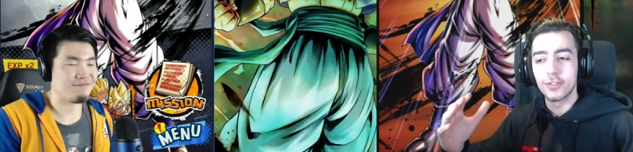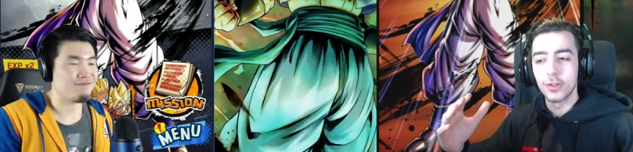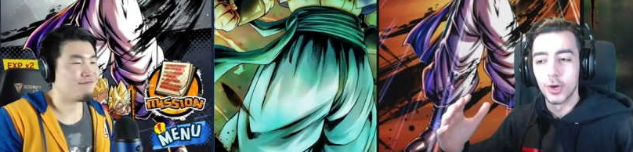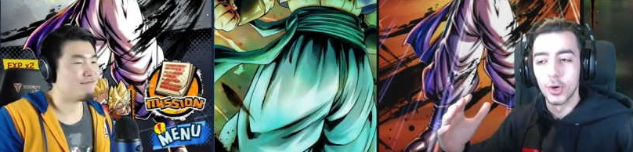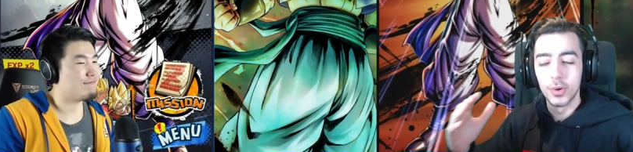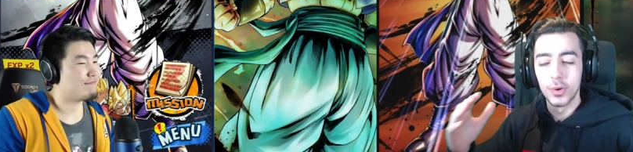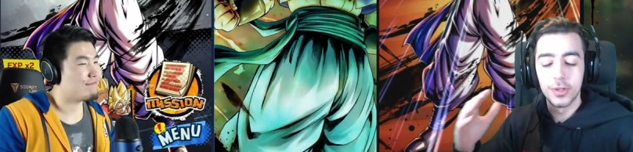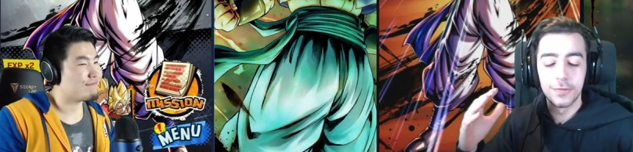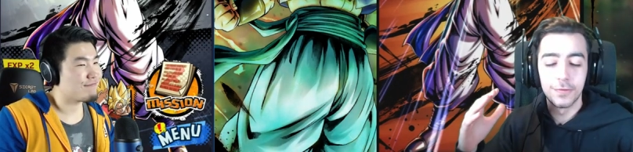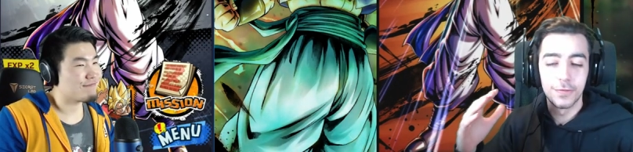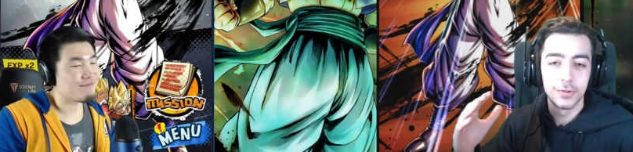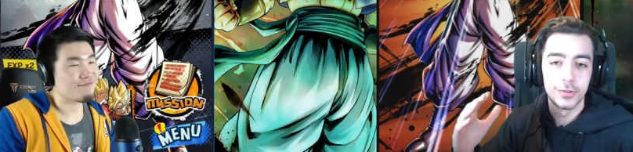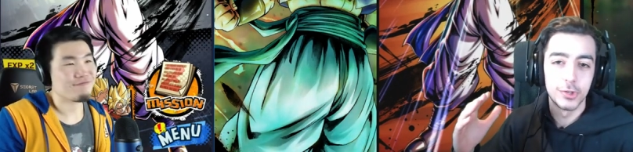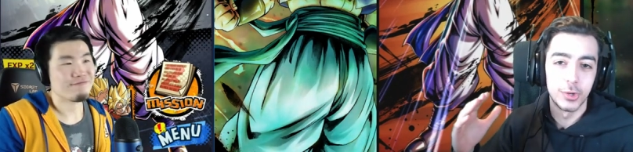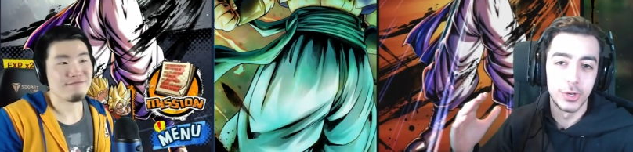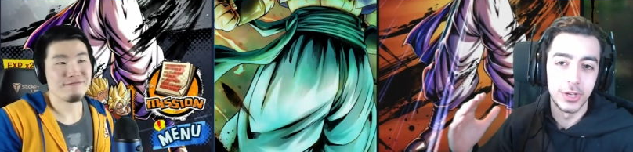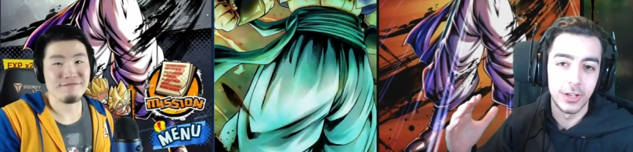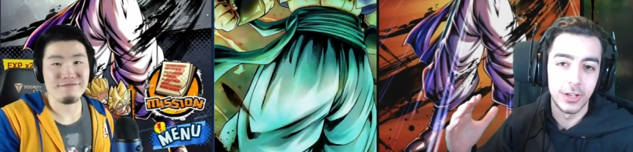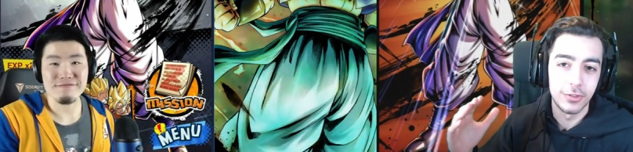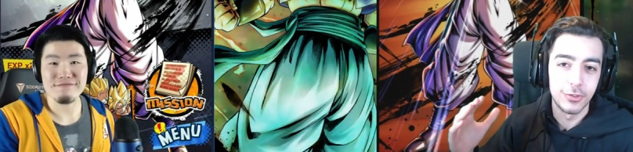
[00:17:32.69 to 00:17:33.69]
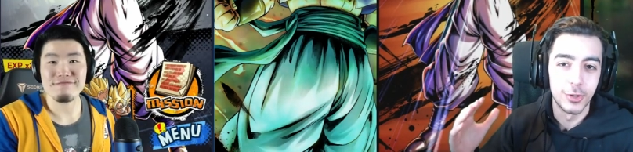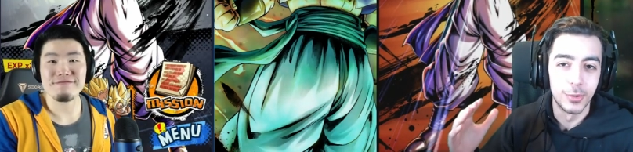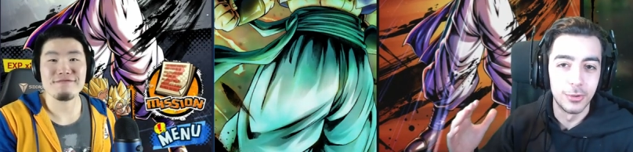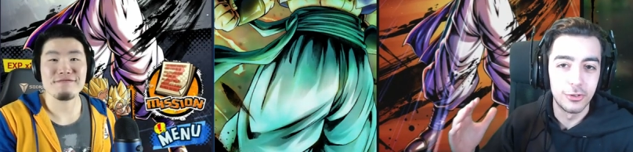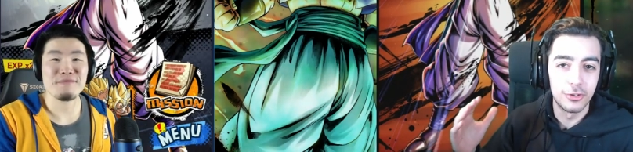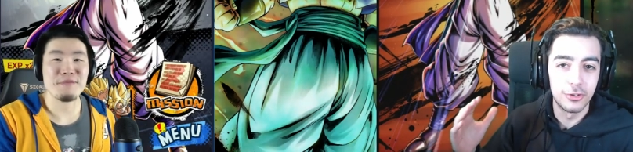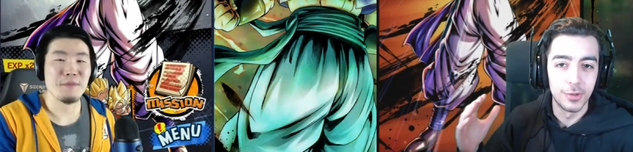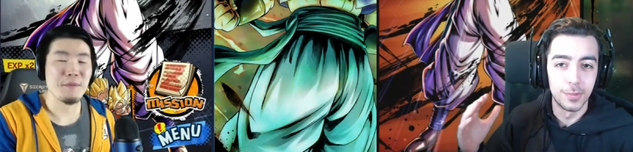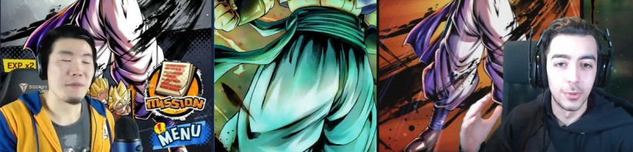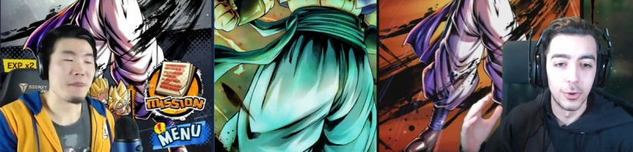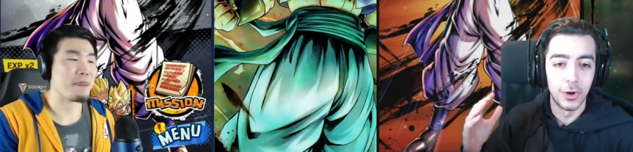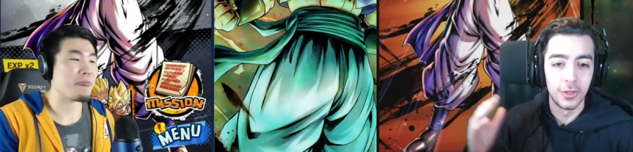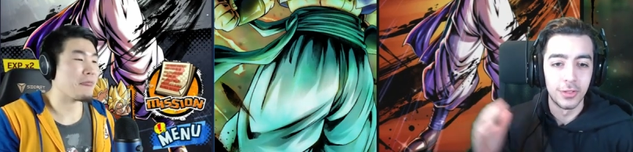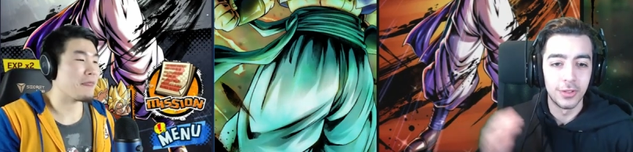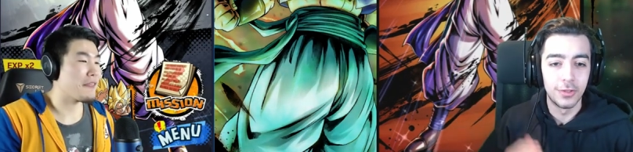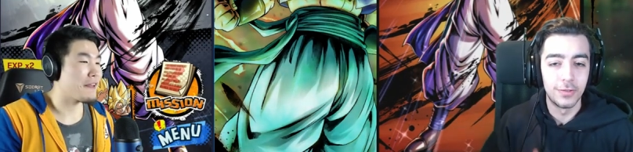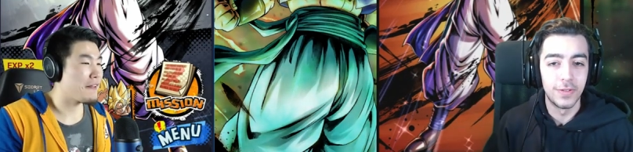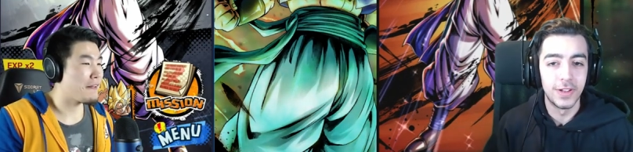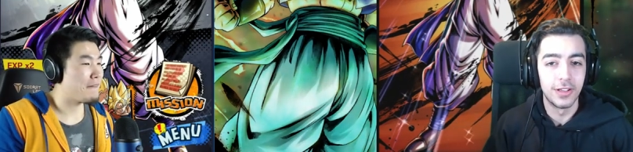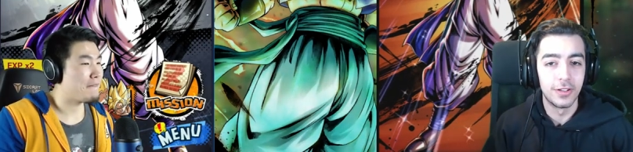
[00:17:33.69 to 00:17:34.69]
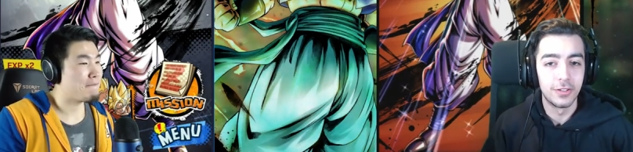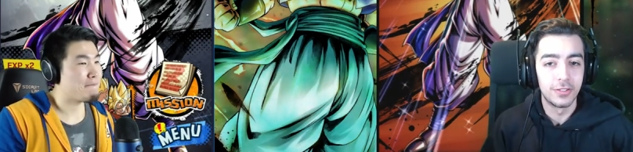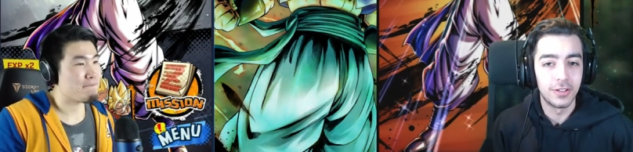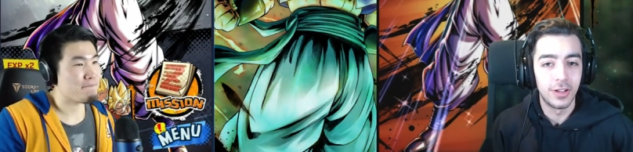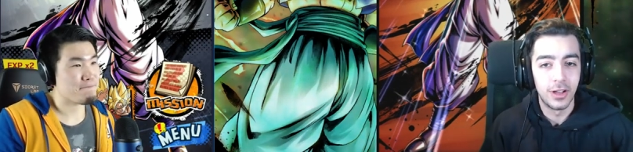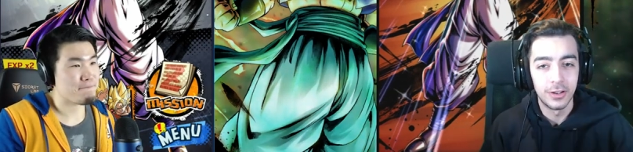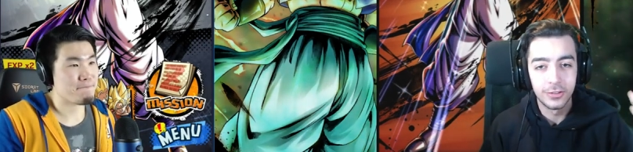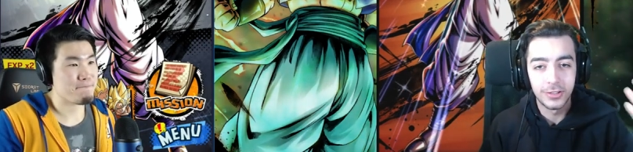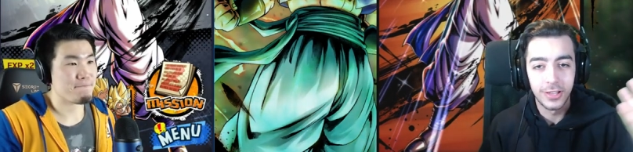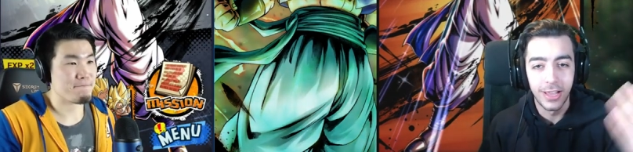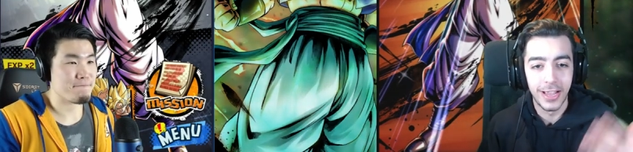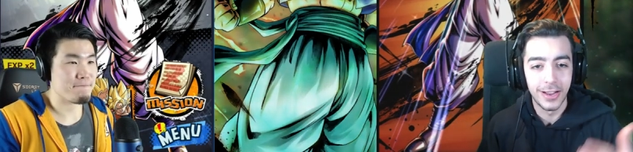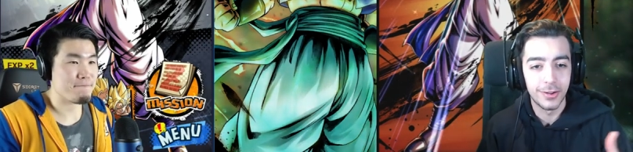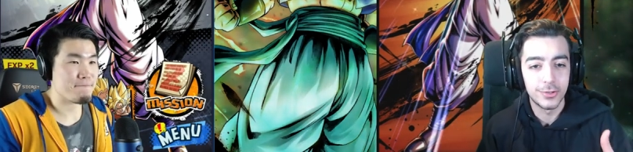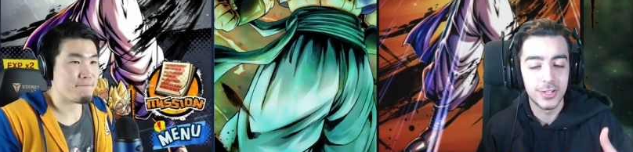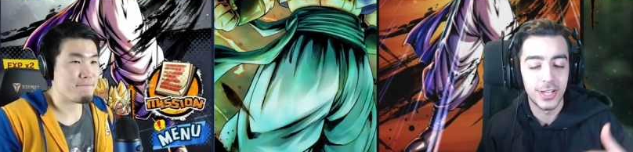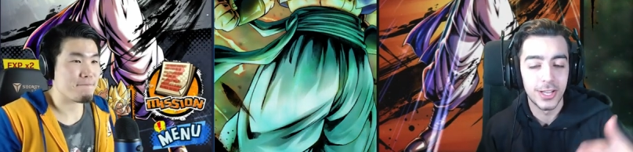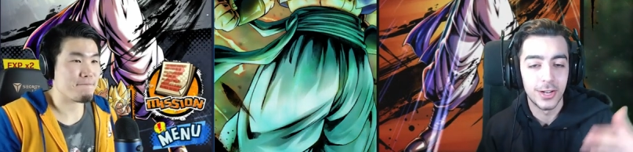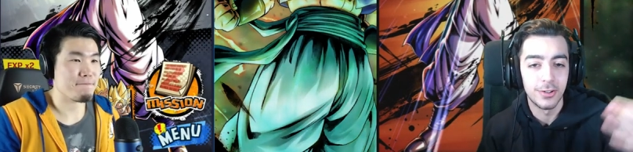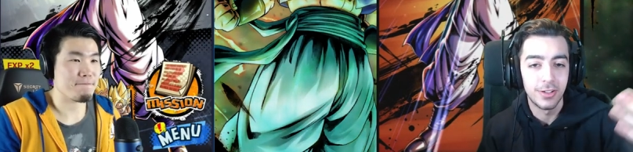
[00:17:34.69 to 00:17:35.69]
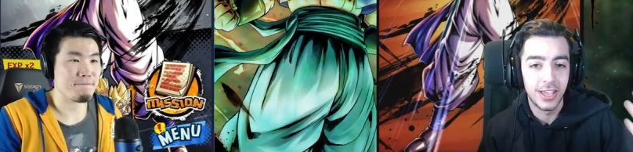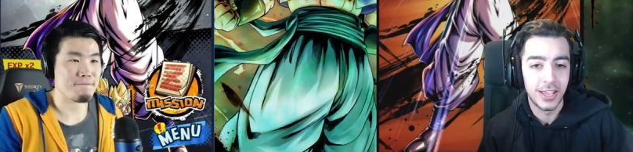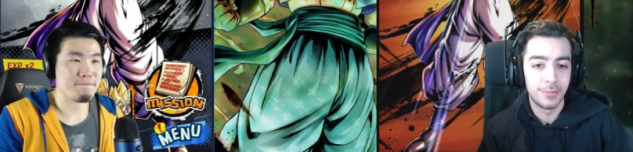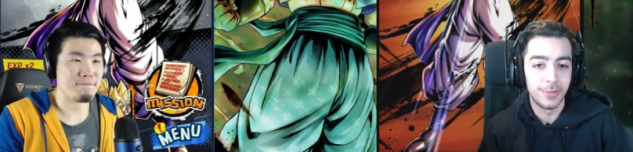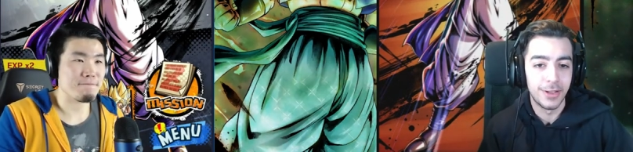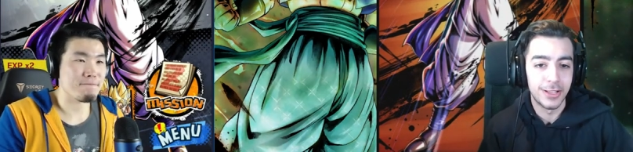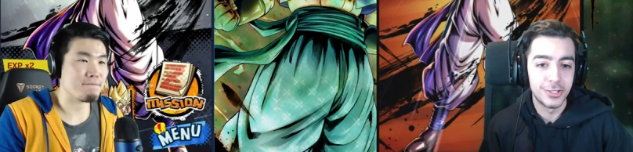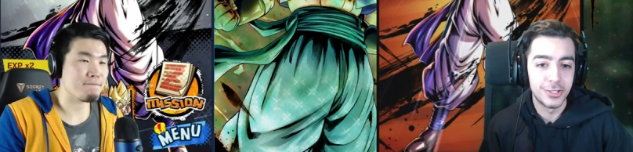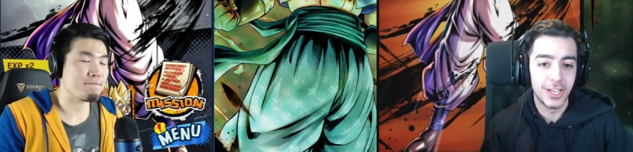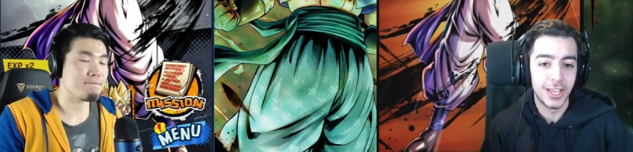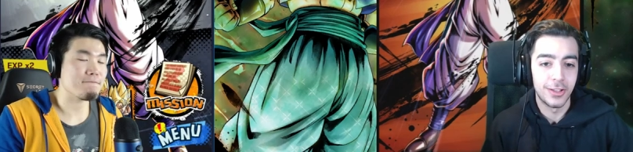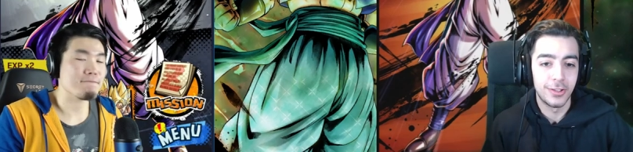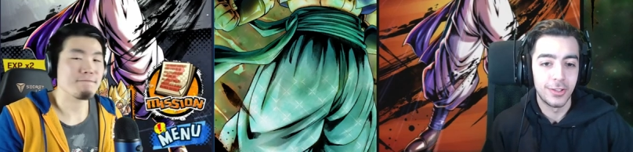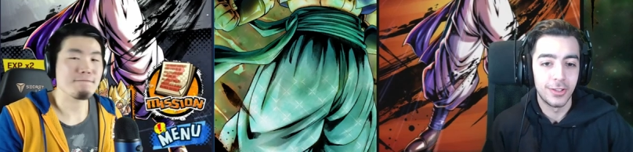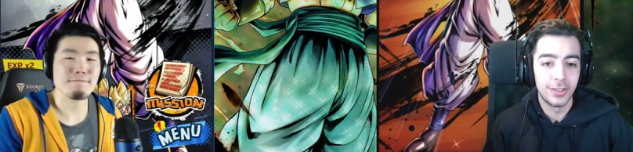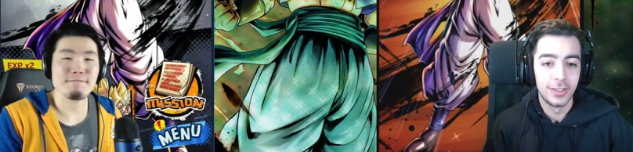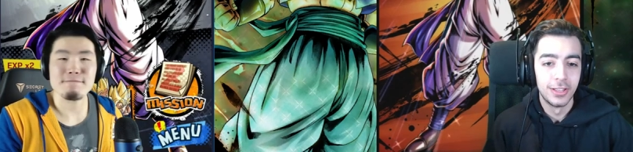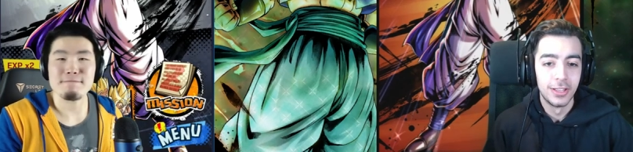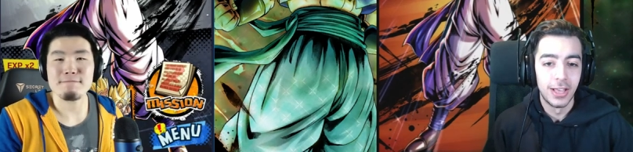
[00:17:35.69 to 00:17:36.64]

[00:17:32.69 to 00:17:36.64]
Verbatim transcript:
Speaker 1: always for showing us so much support on these videos on Tiger's channel and my channel.